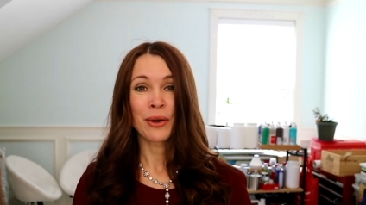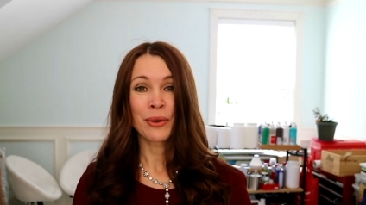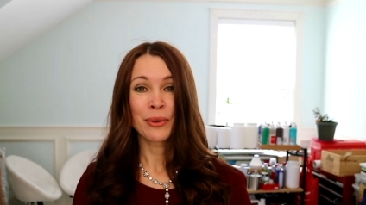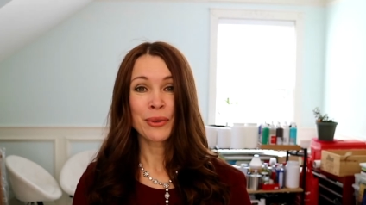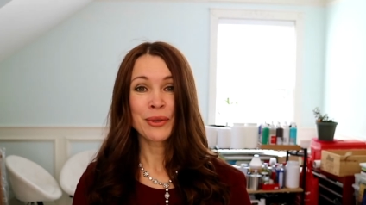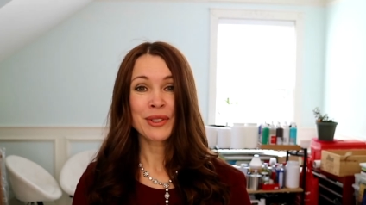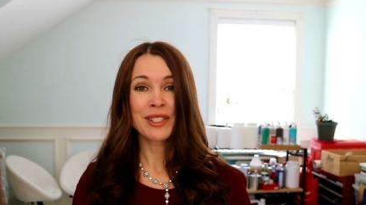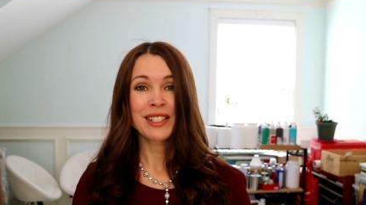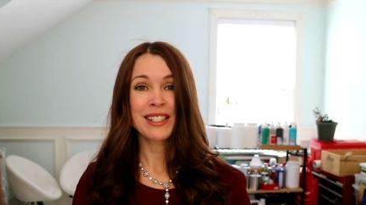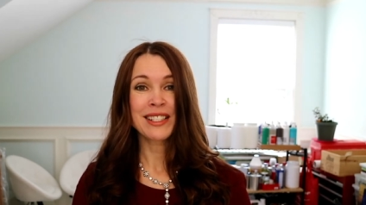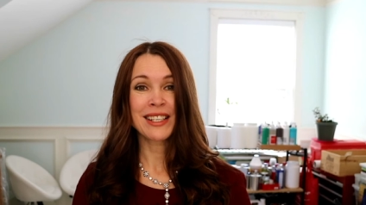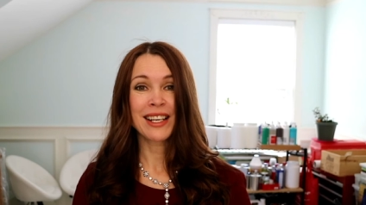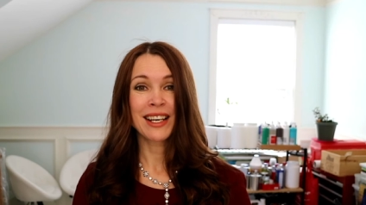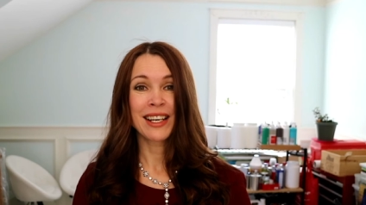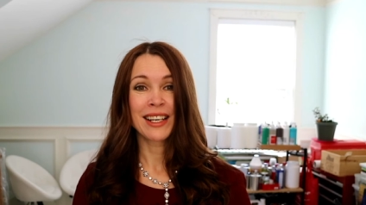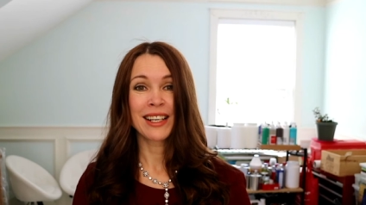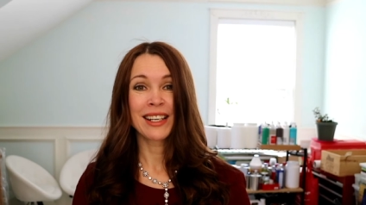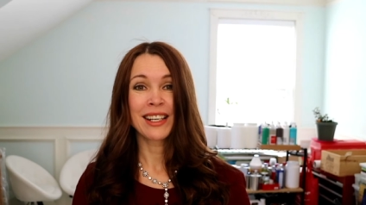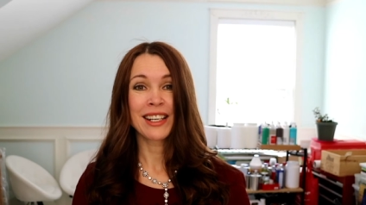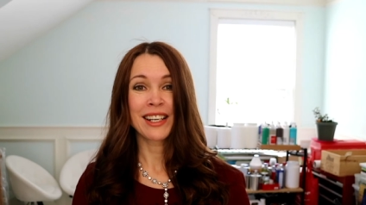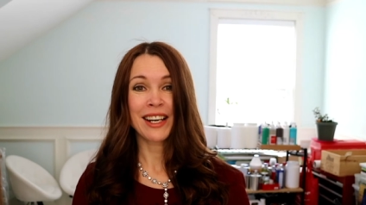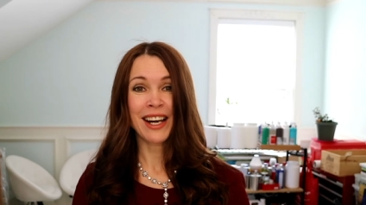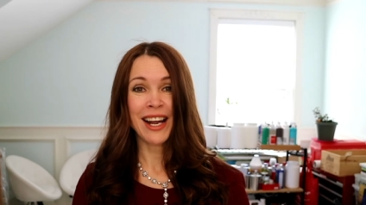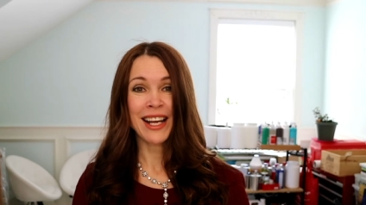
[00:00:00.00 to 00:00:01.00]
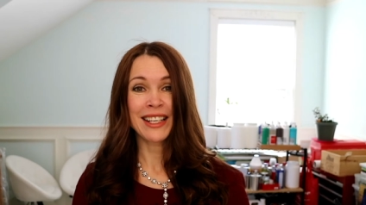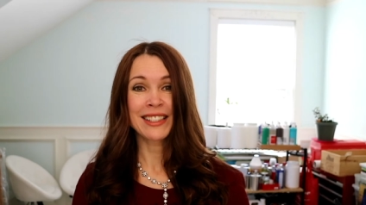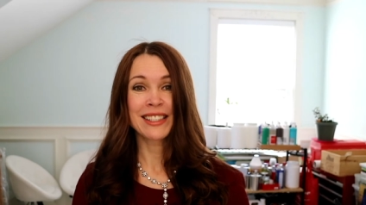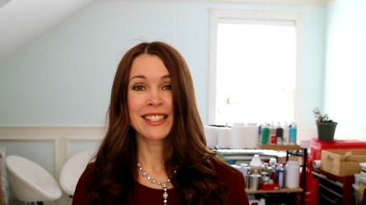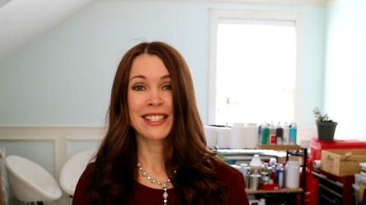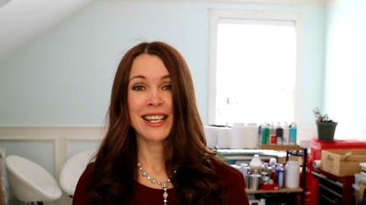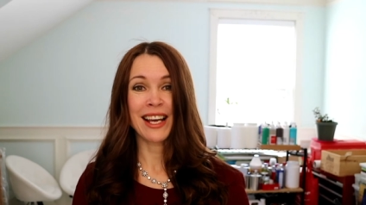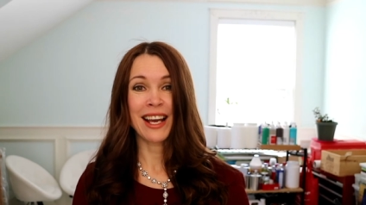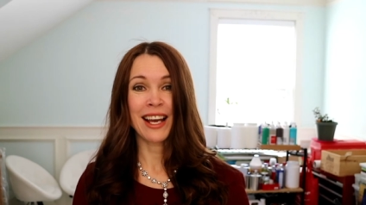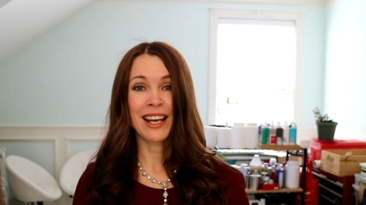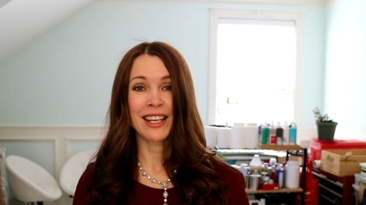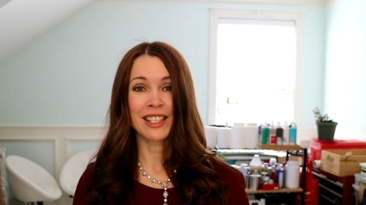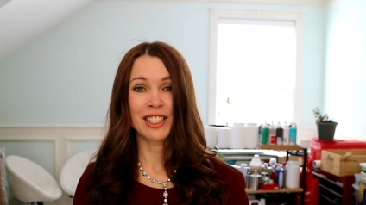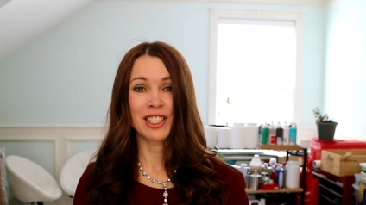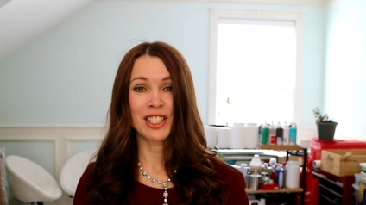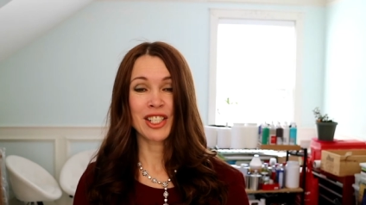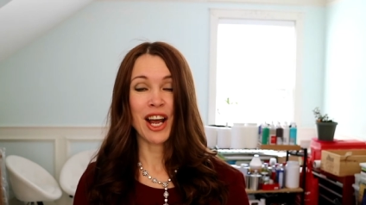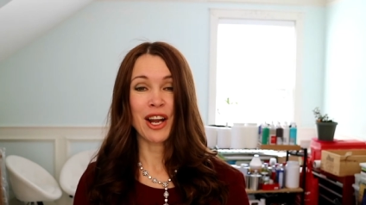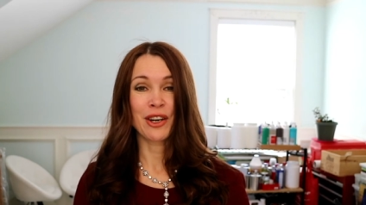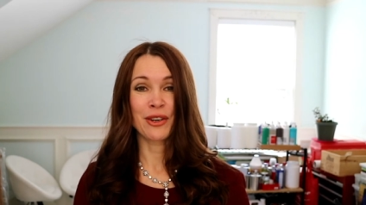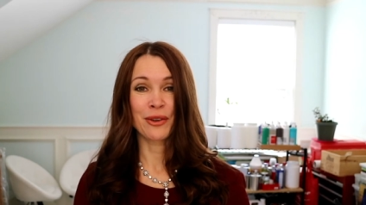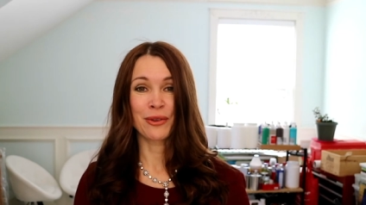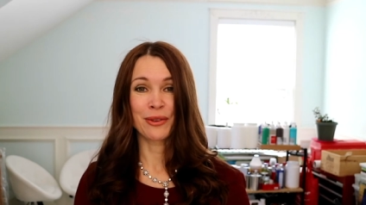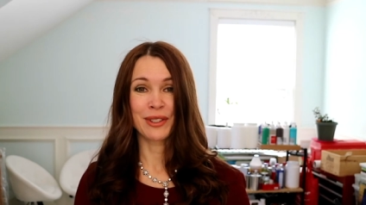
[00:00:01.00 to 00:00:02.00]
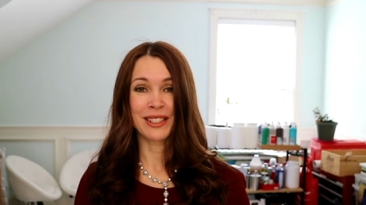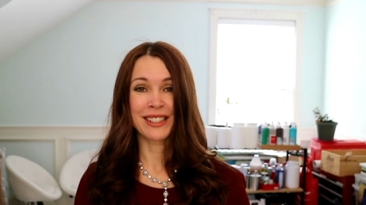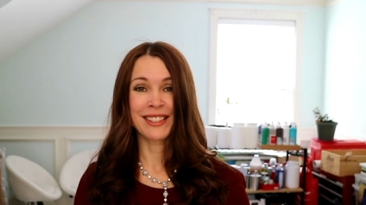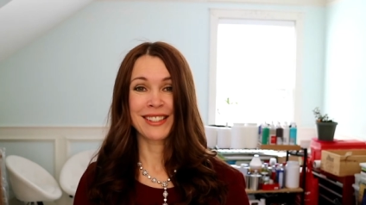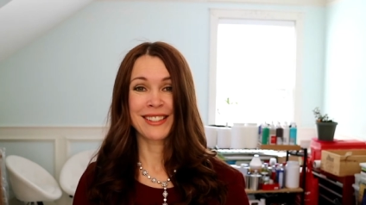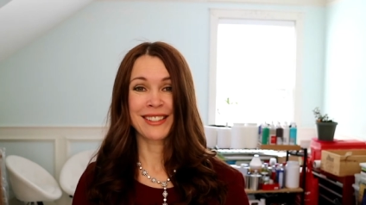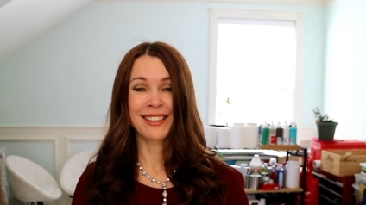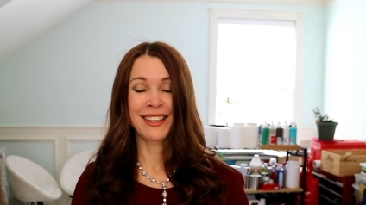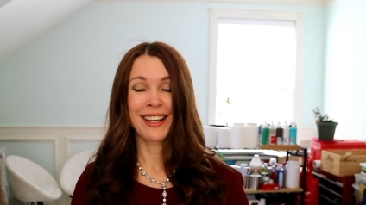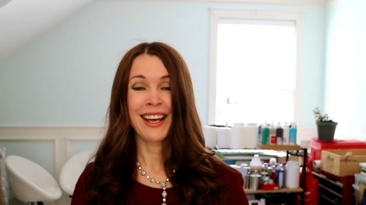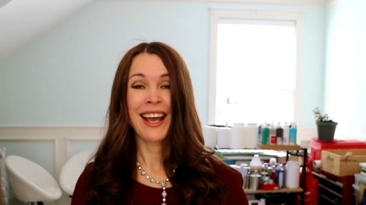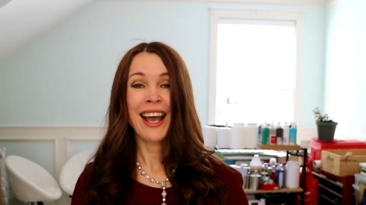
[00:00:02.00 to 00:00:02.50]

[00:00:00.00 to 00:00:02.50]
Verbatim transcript: Uz redzēšanos.